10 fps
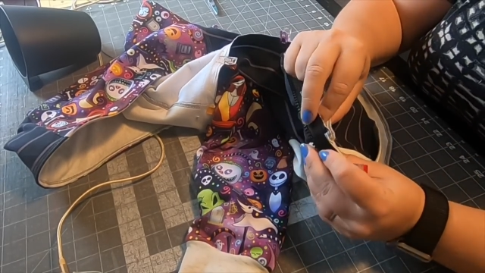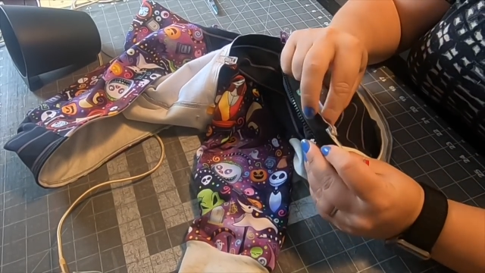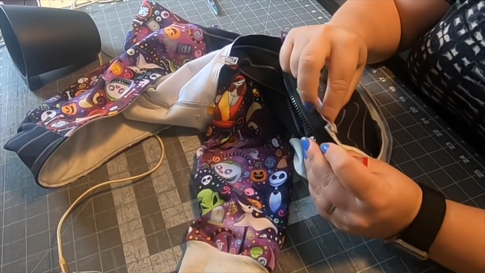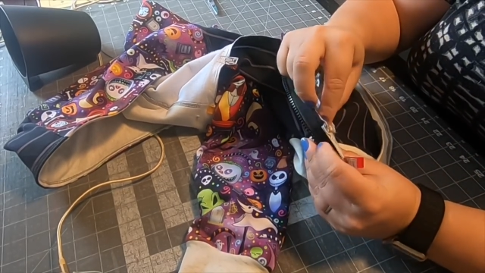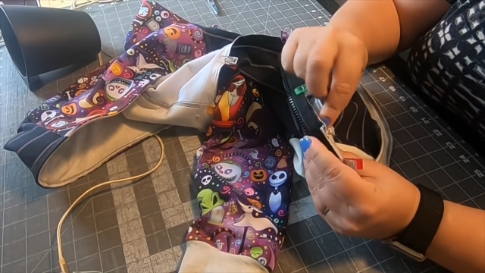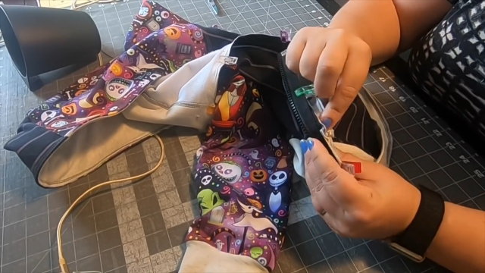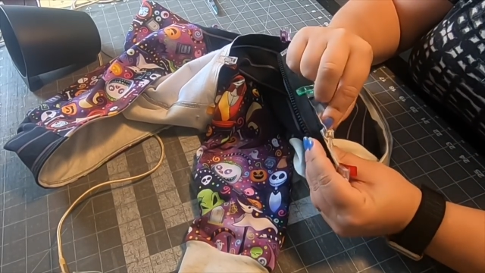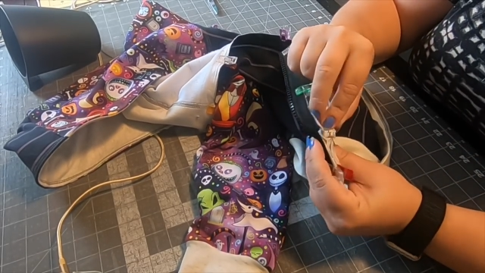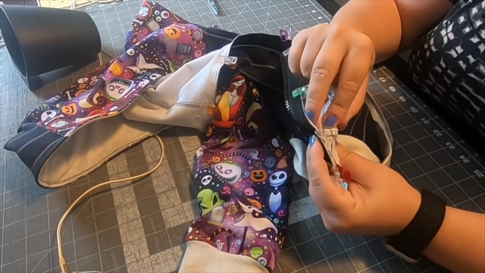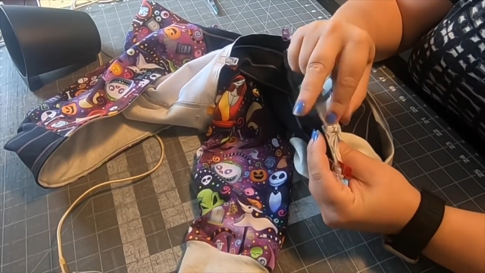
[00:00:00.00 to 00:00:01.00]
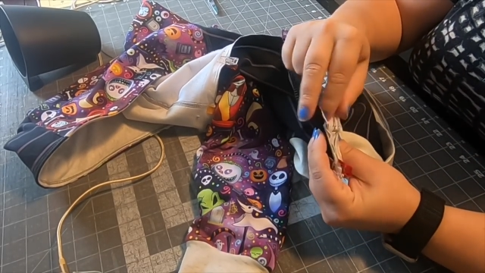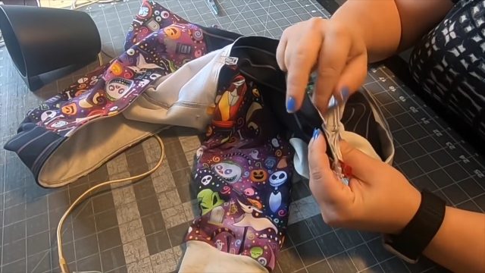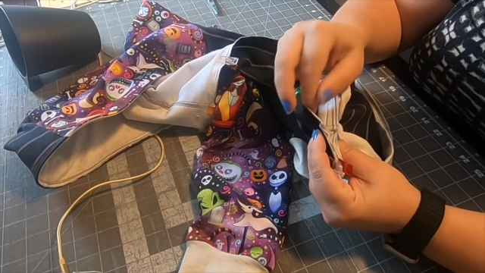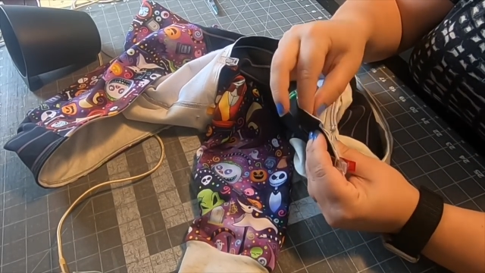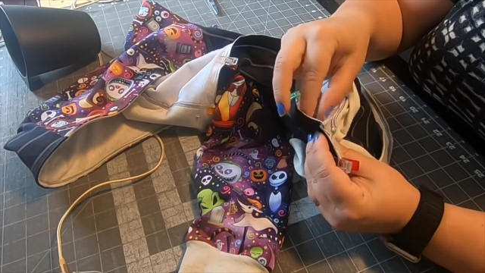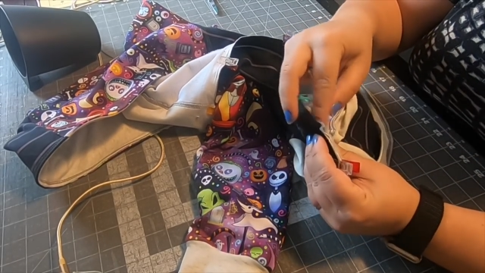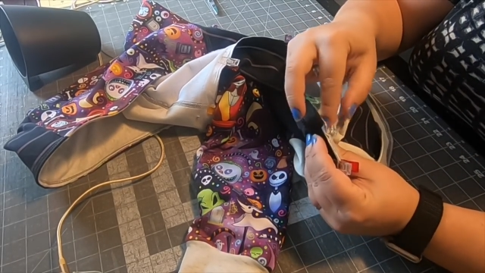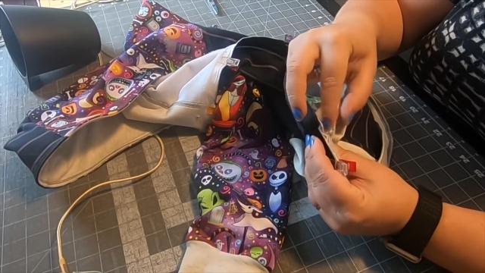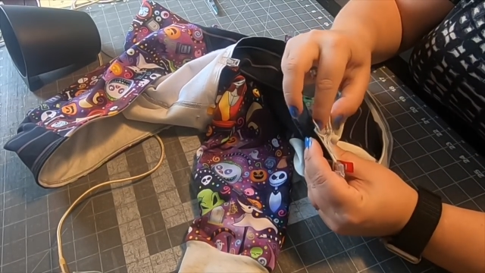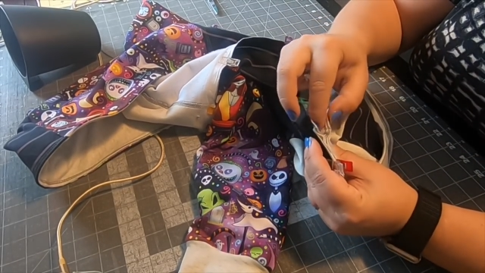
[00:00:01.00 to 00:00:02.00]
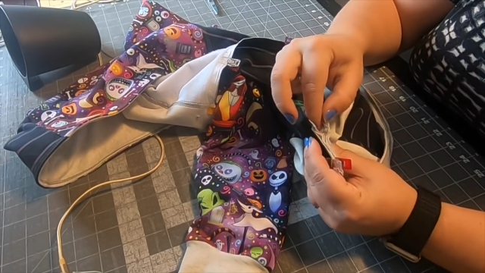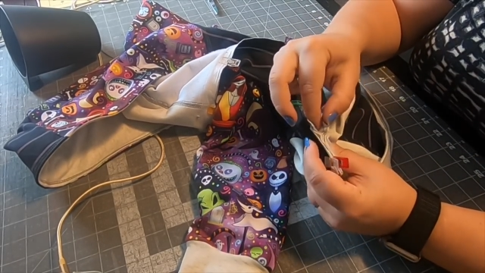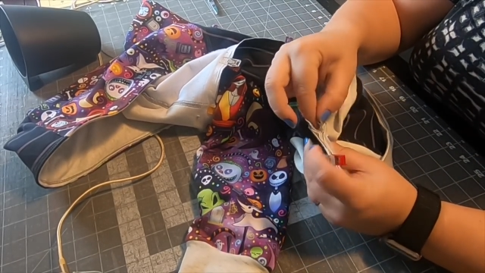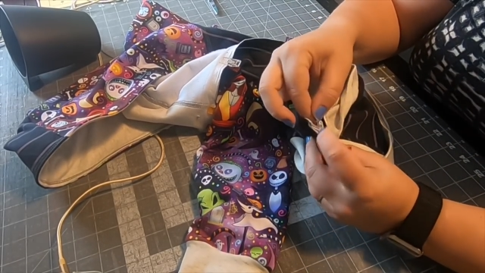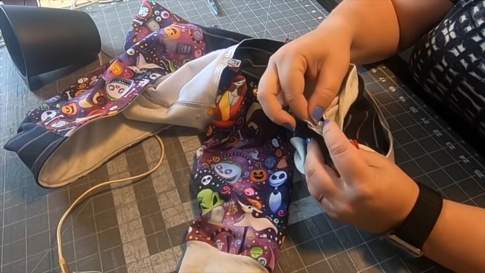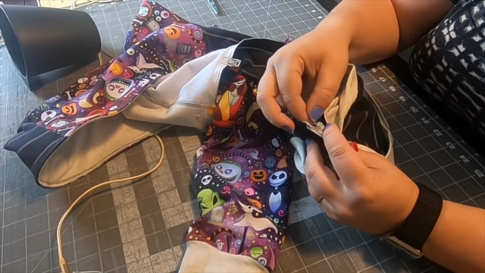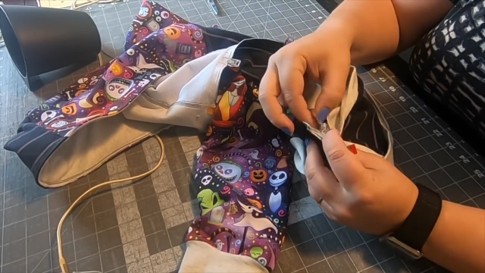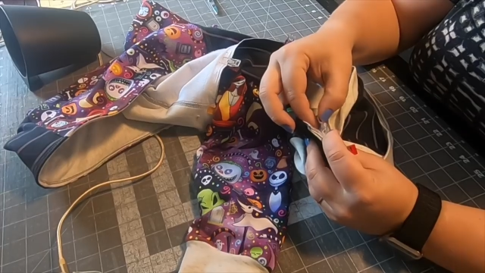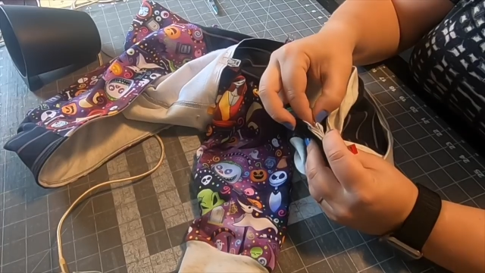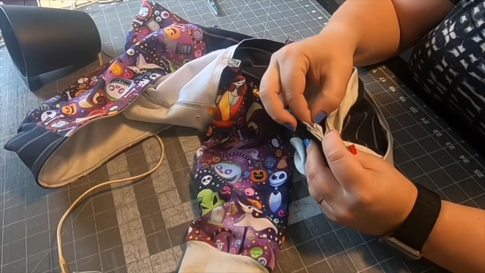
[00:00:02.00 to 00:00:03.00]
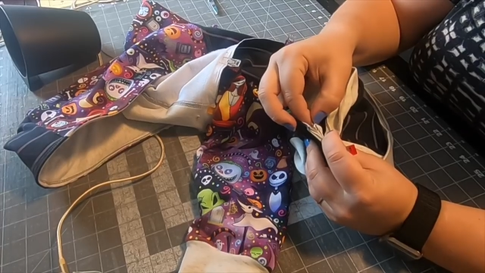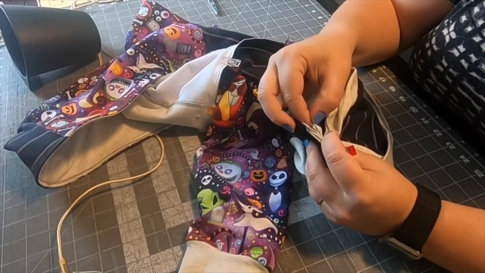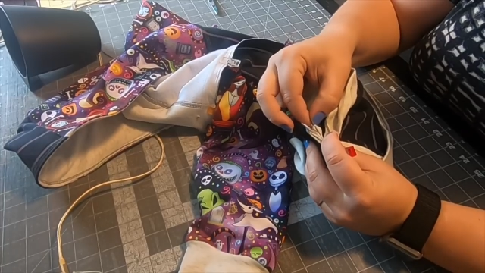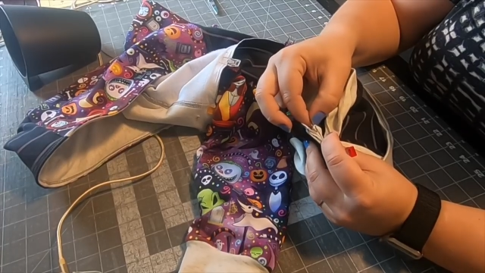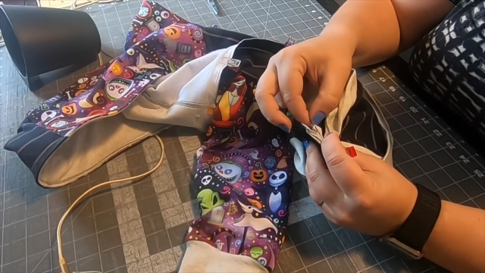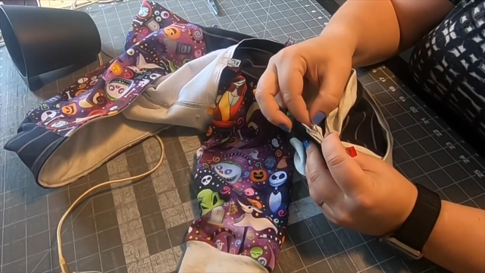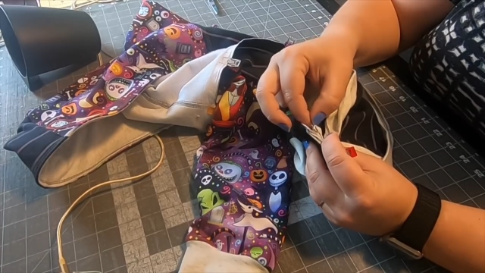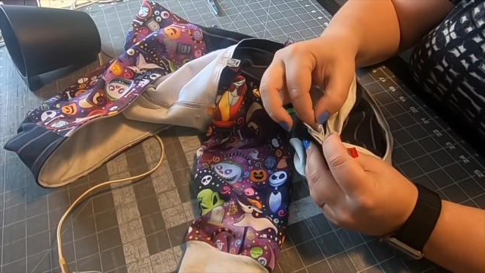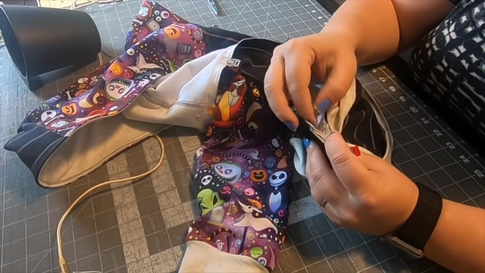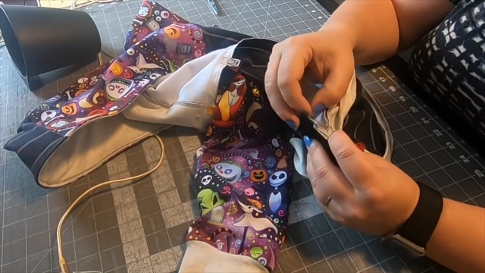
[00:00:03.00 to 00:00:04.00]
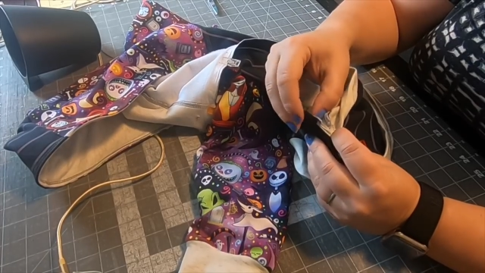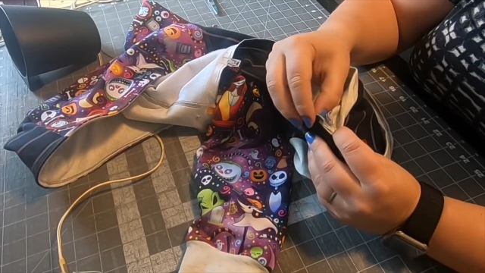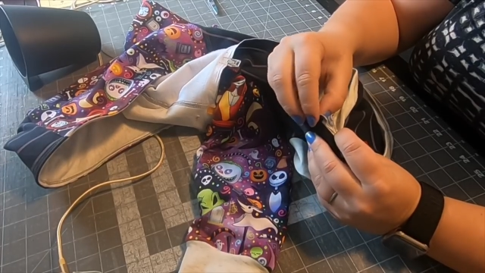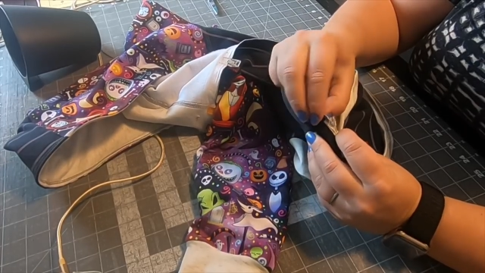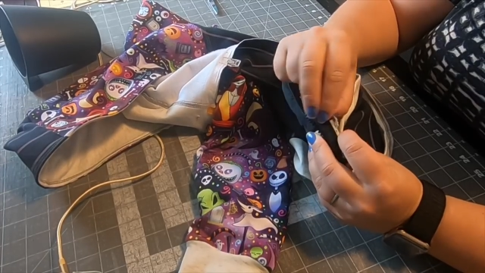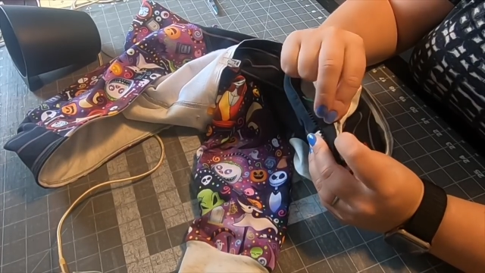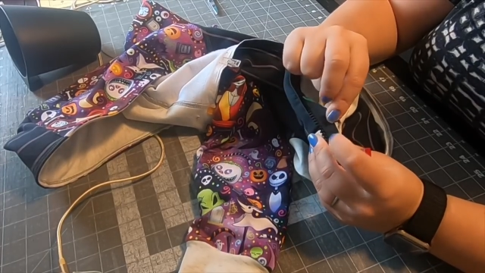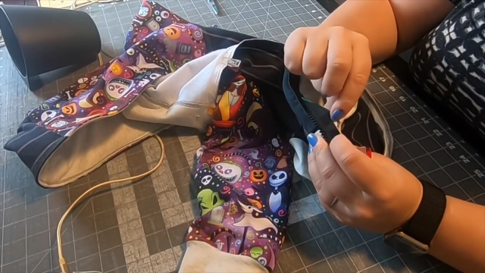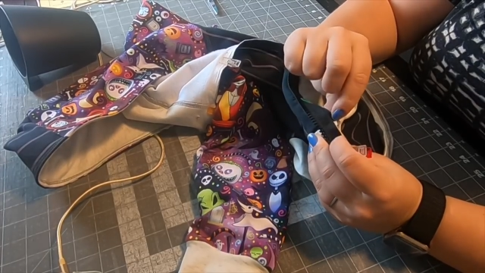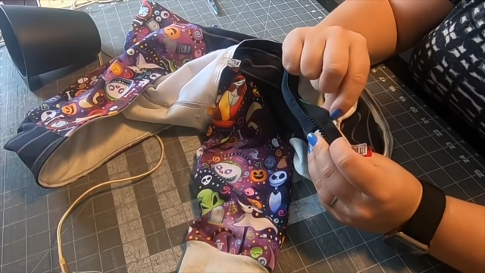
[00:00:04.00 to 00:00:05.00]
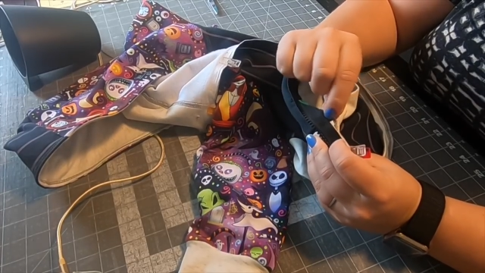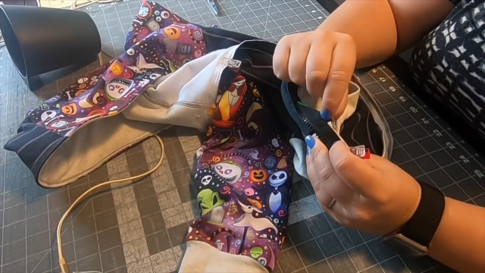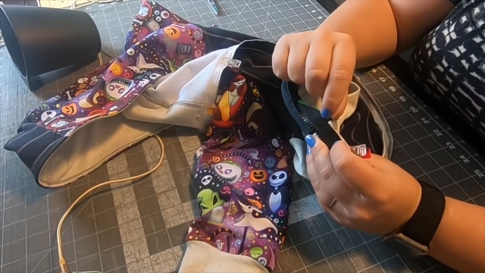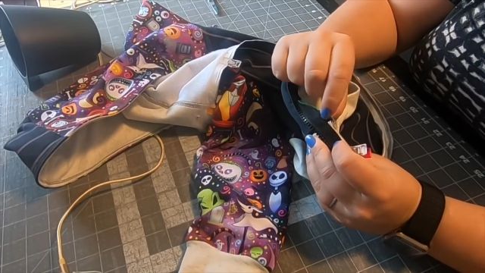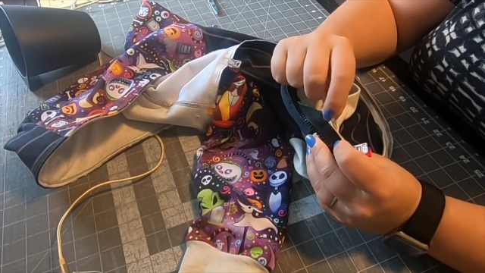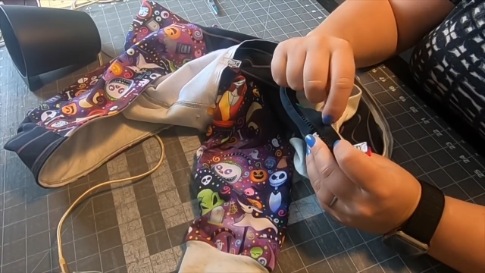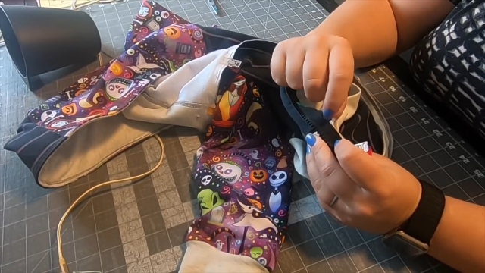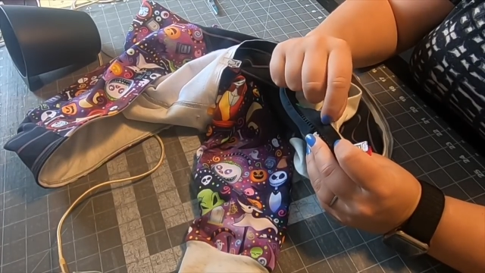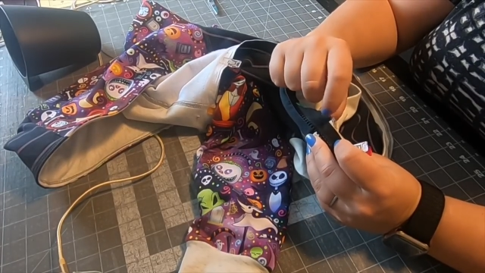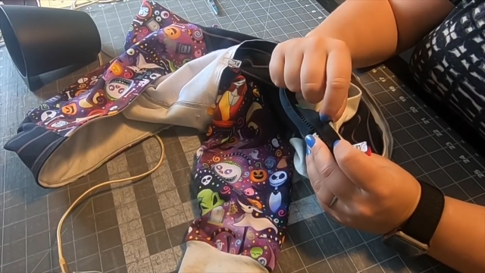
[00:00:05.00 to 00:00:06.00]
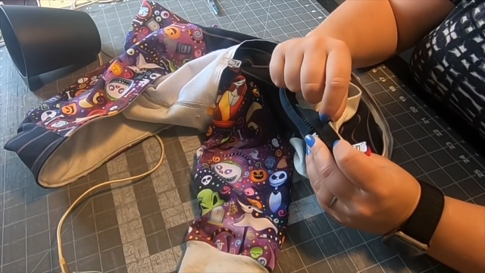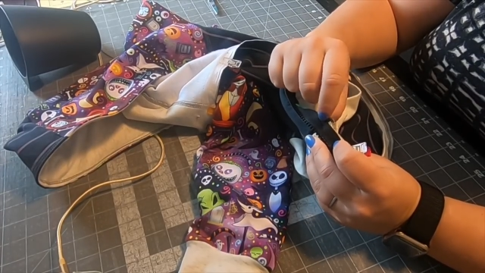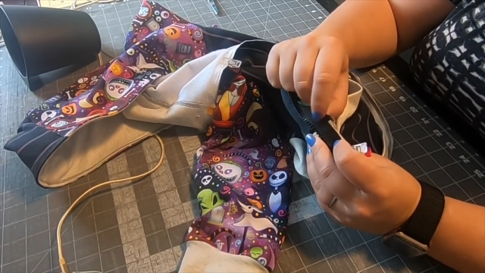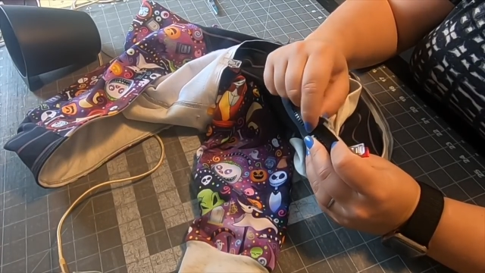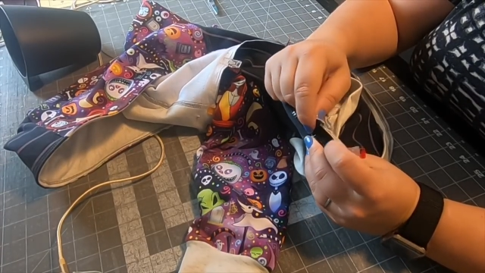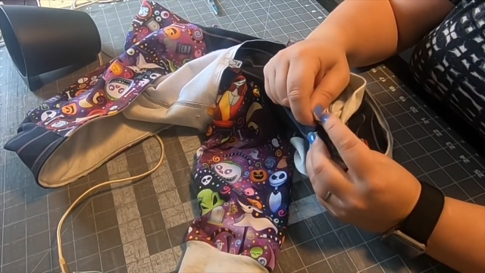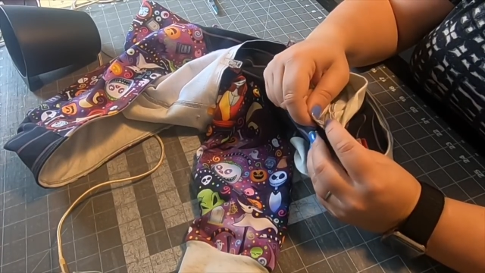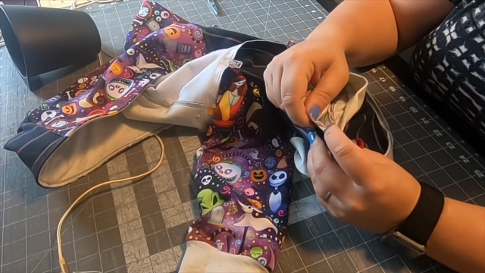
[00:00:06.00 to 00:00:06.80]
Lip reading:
No face is visible, so there are no lips to read.